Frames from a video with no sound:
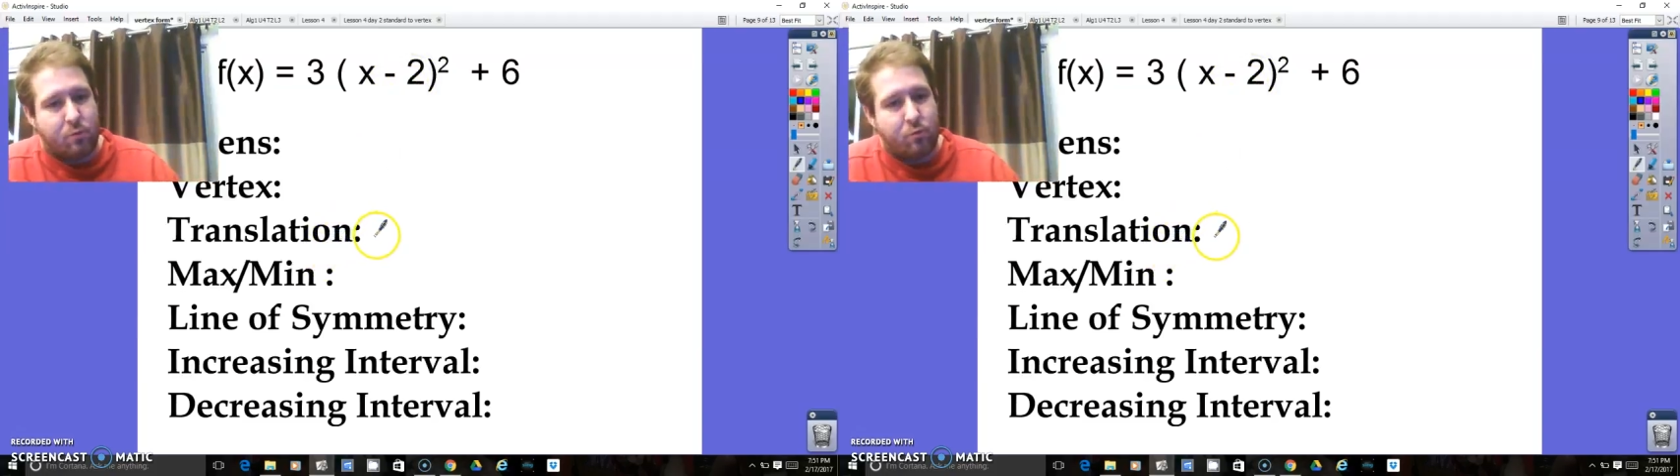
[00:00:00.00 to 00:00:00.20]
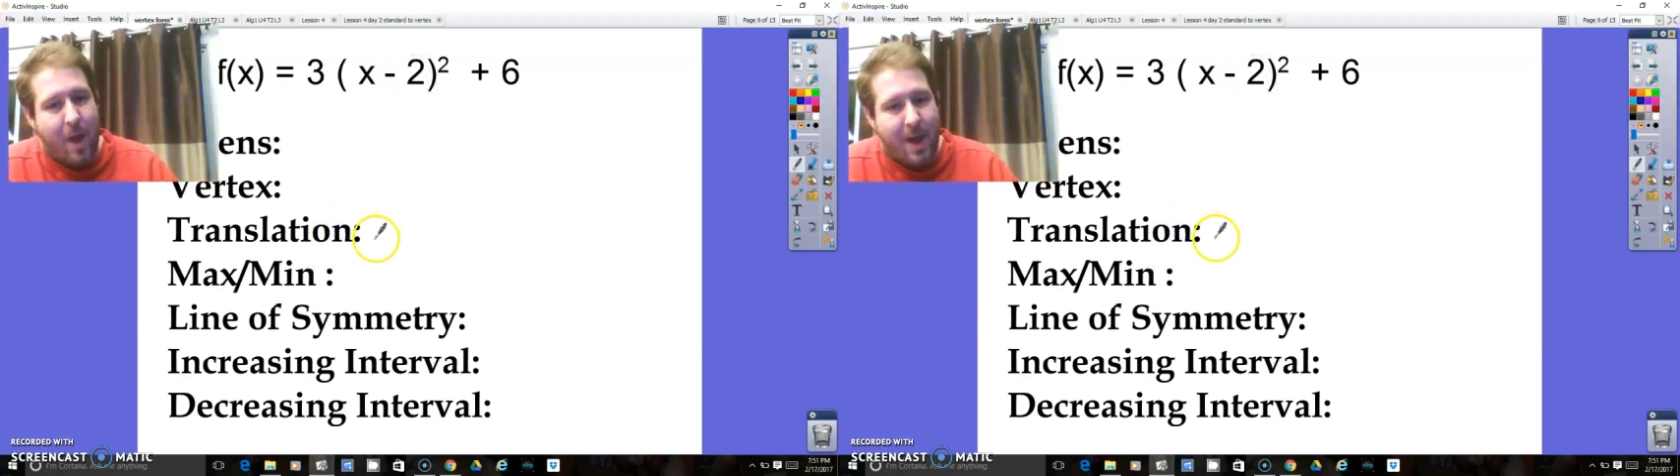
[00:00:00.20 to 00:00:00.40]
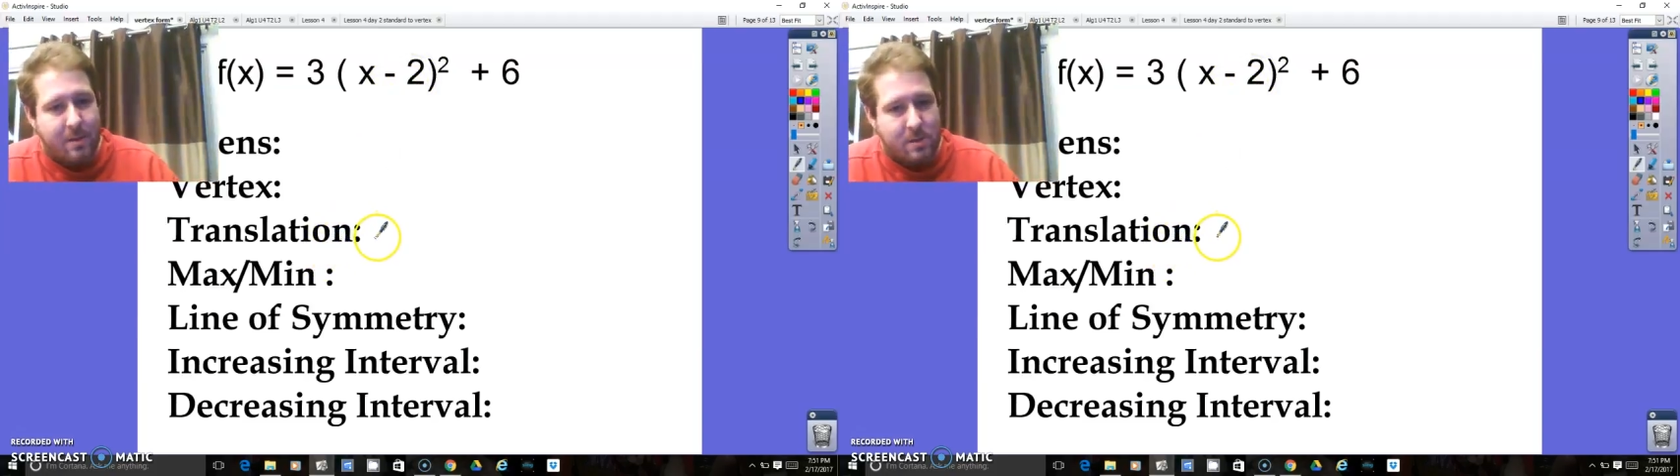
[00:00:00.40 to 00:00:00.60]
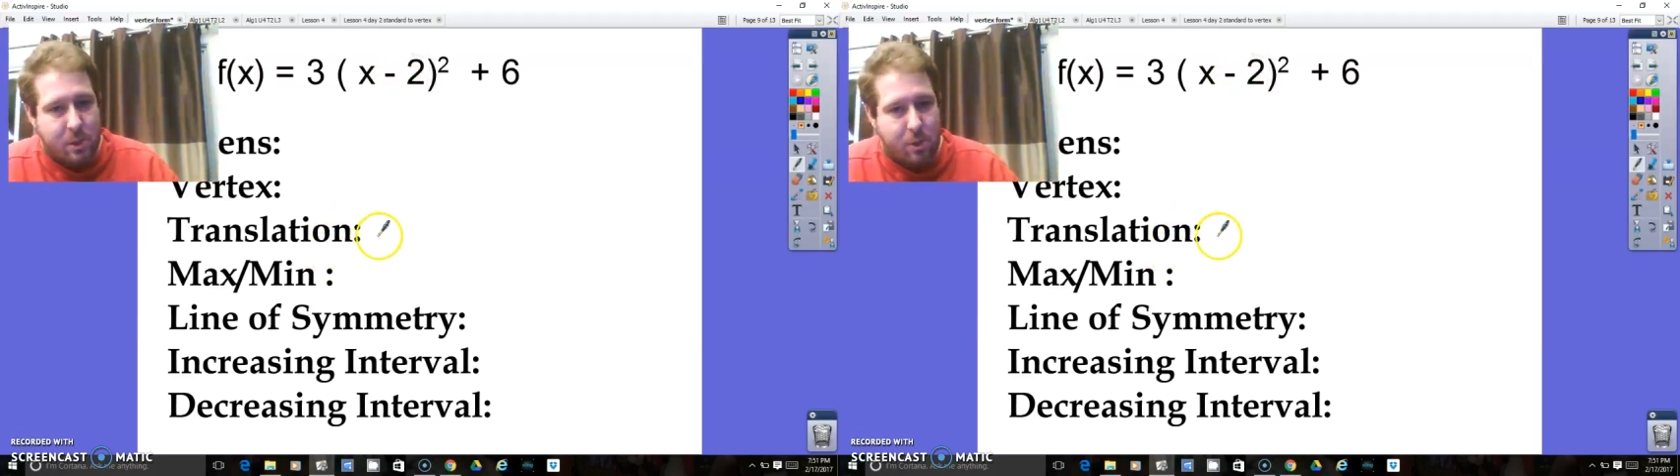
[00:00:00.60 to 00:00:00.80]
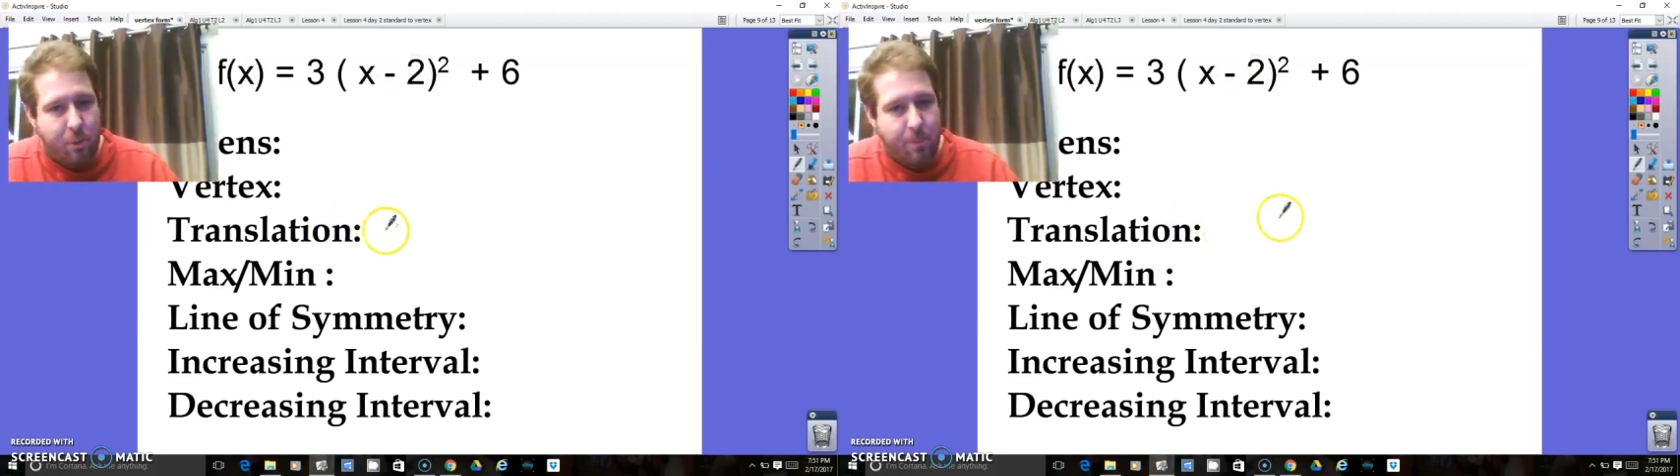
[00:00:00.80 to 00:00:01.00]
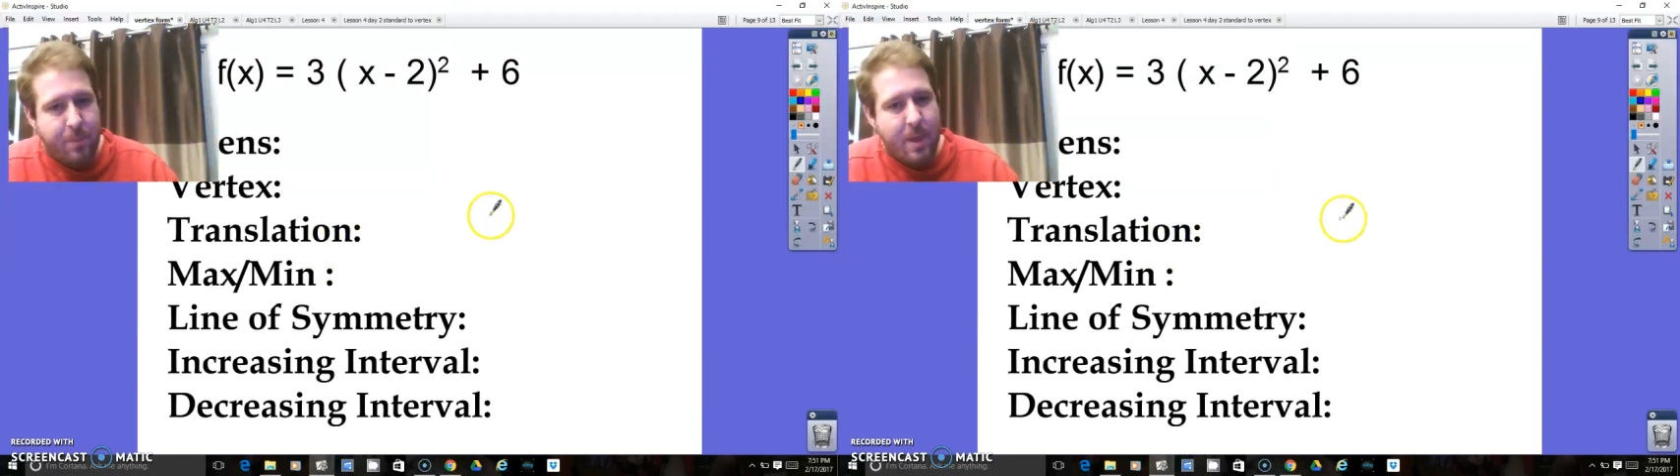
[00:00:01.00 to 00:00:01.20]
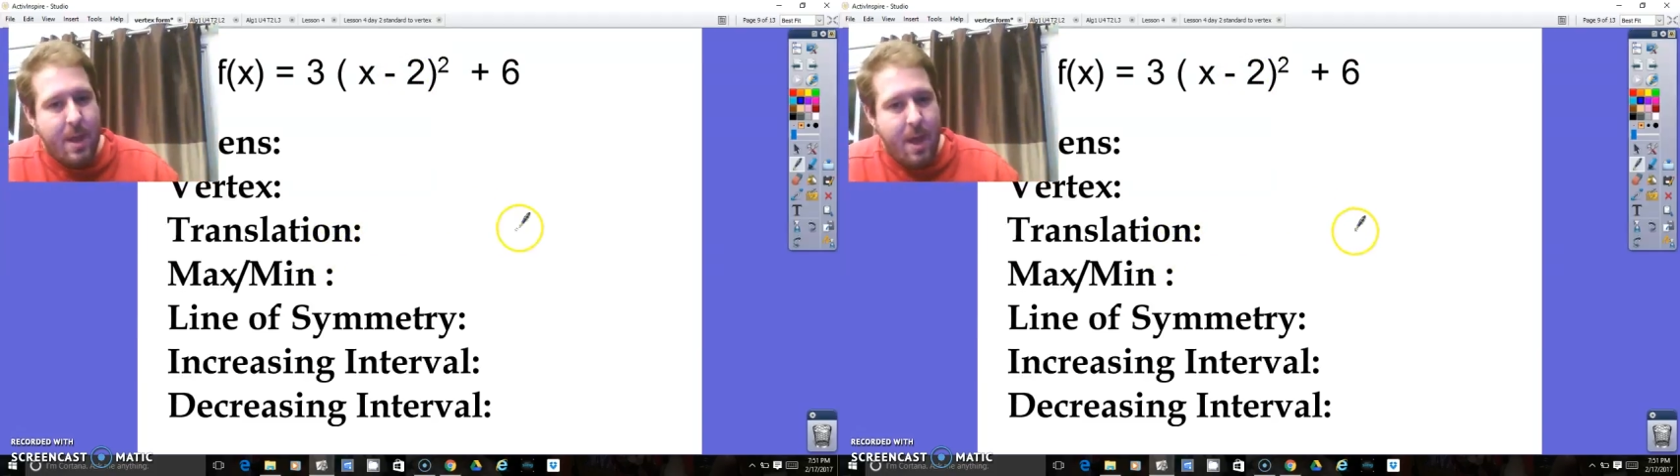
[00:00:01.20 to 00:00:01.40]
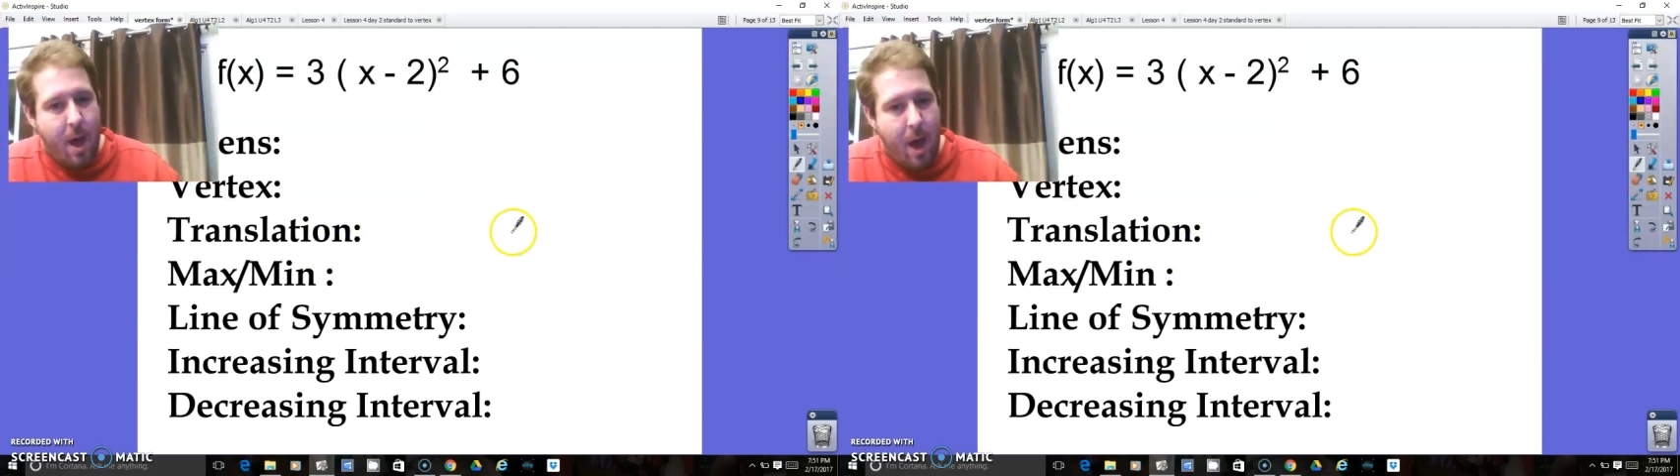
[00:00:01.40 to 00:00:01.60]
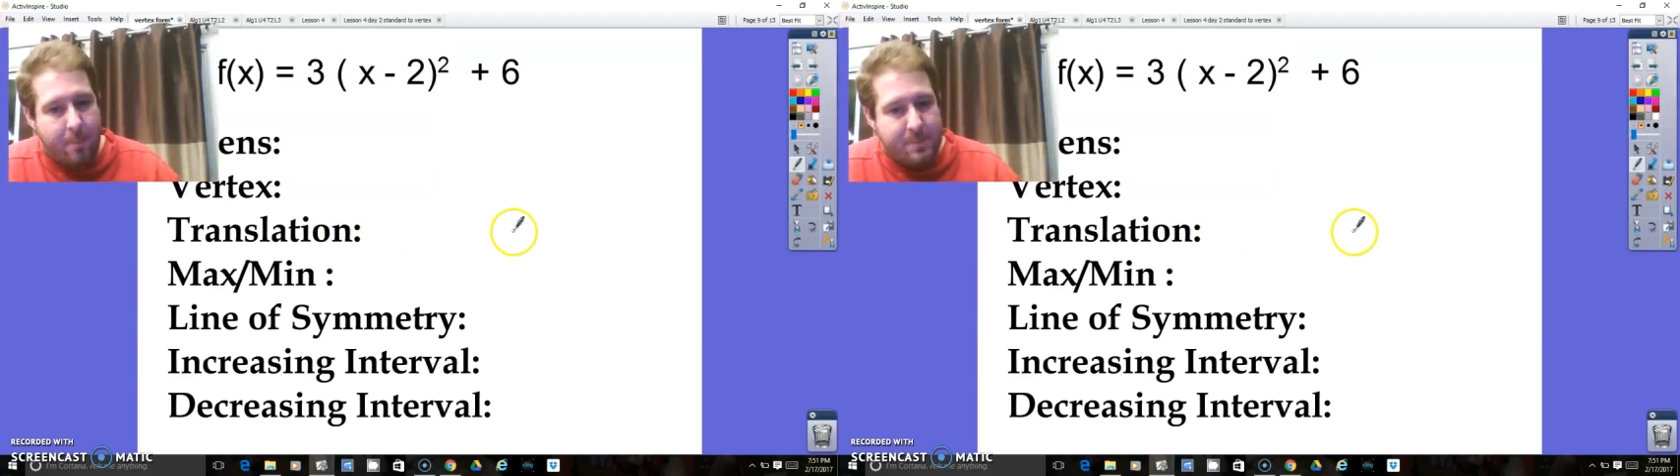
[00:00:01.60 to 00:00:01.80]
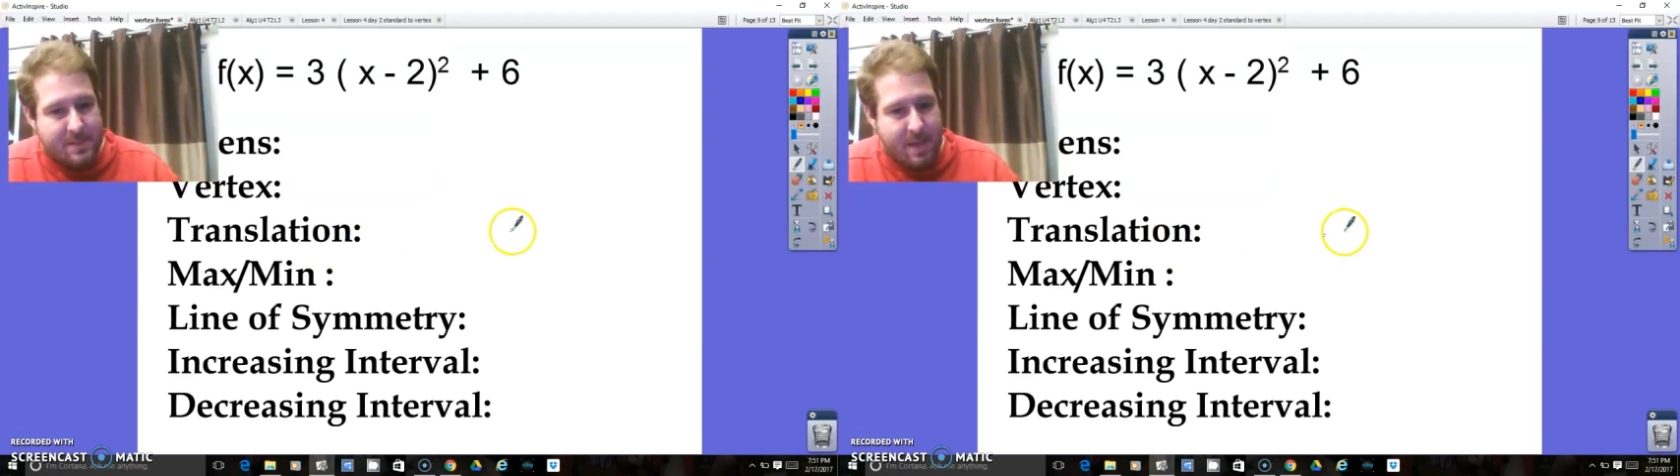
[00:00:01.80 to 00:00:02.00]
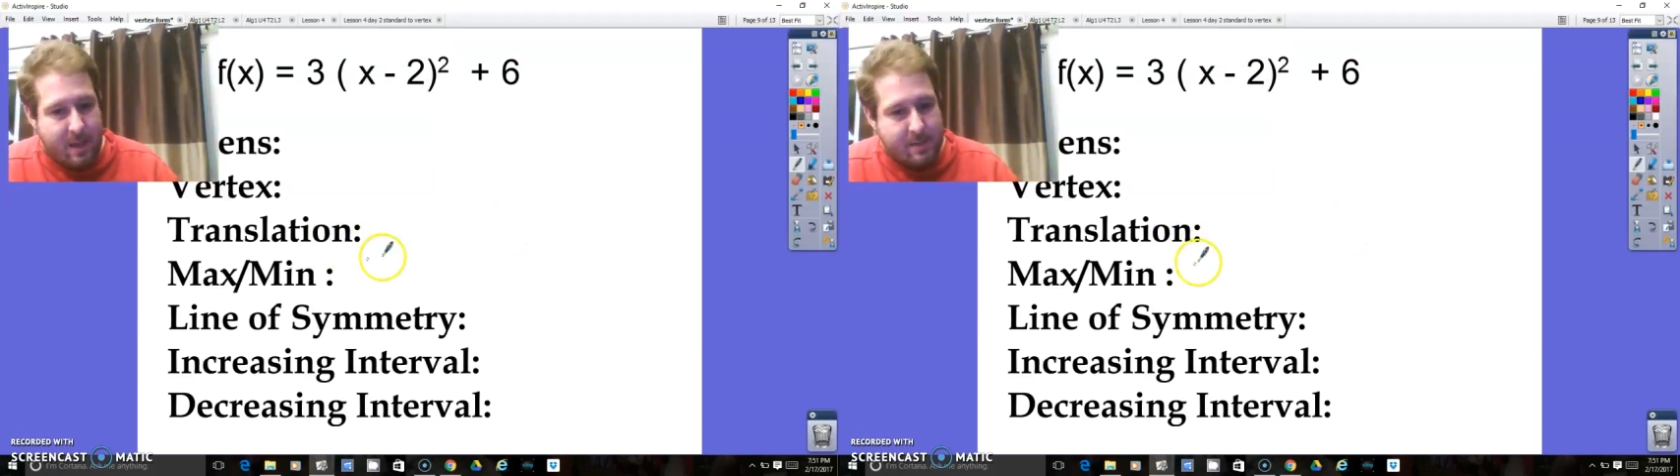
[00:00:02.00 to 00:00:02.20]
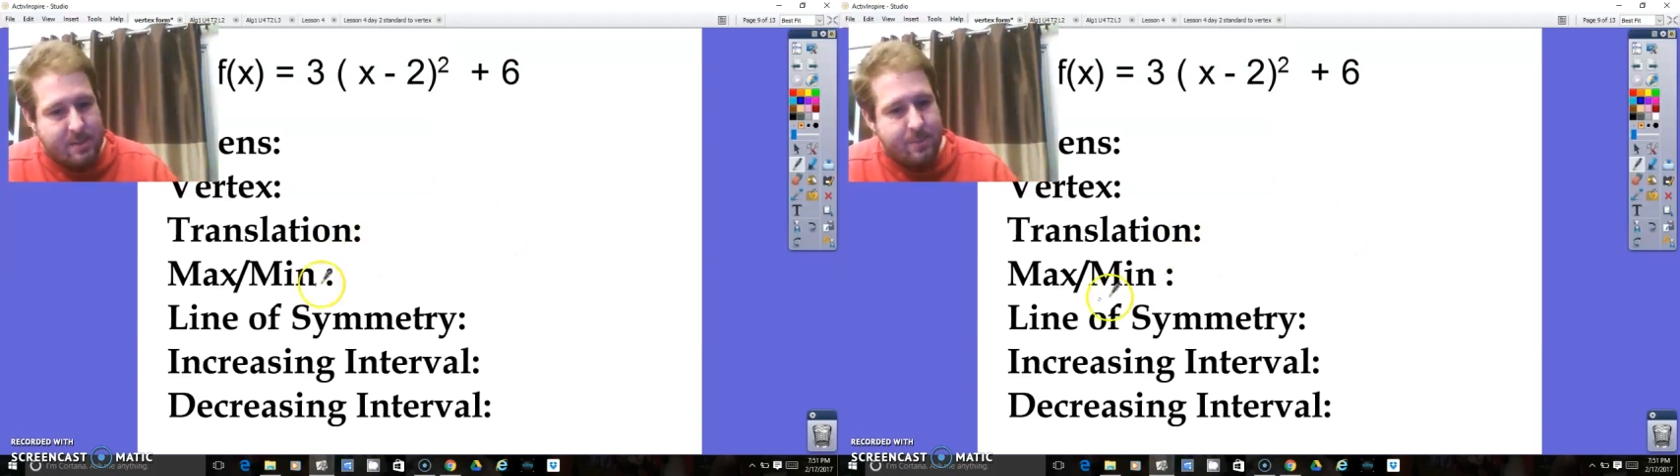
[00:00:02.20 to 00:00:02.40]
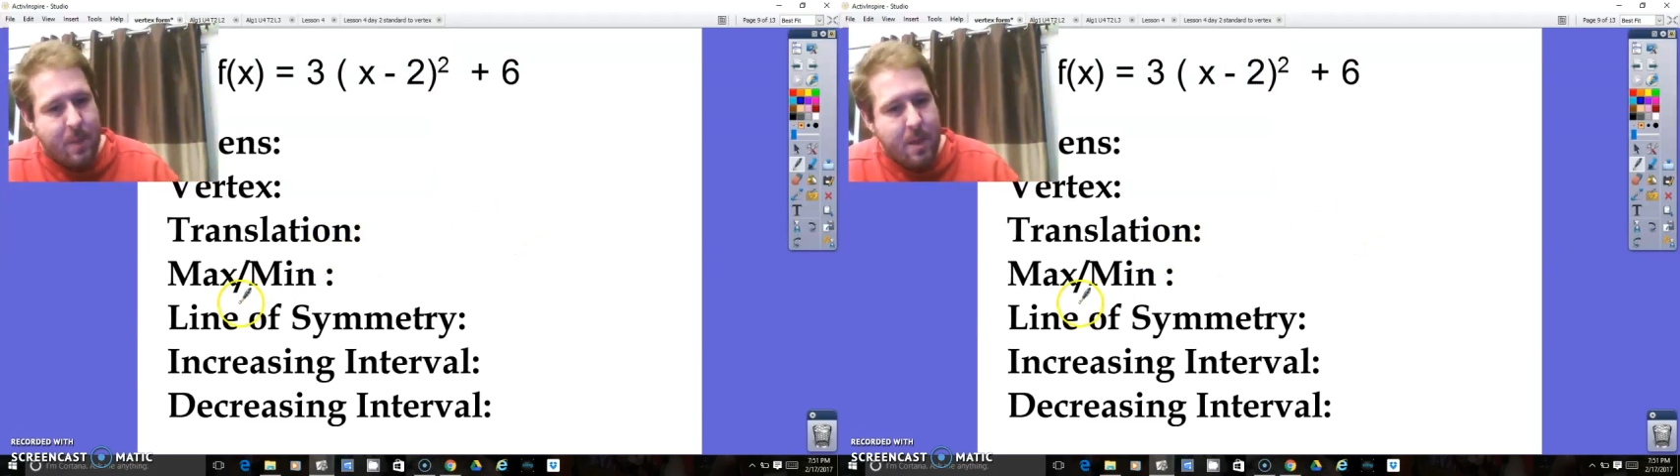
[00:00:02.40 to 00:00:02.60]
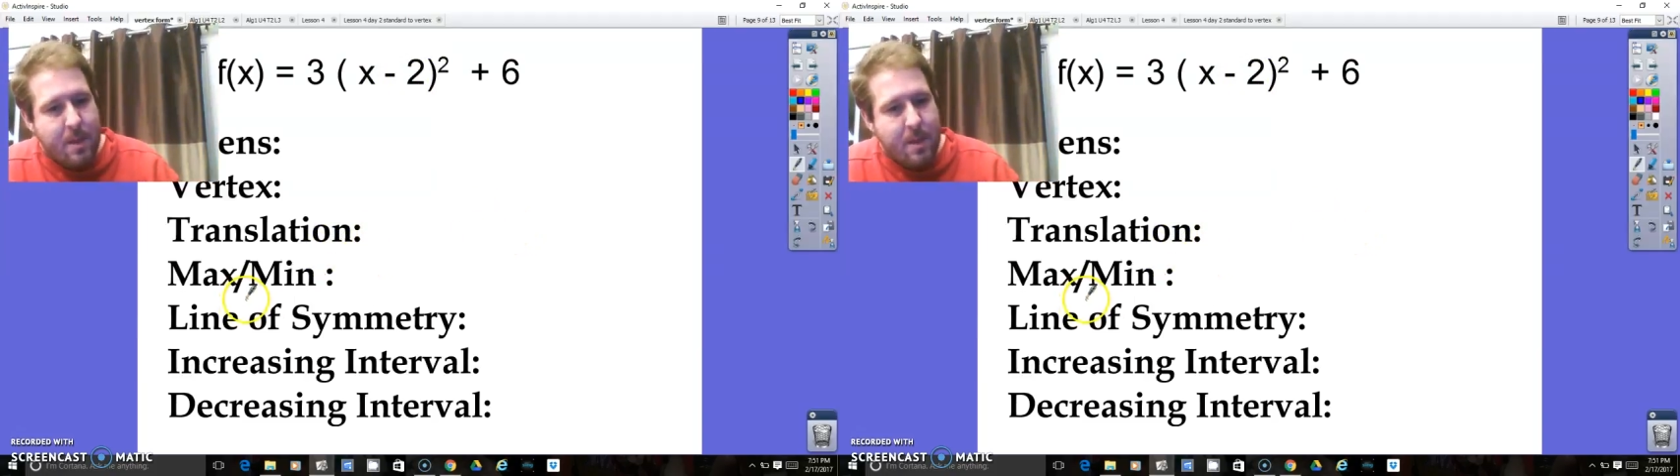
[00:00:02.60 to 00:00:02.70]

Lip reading: right 2, up 6.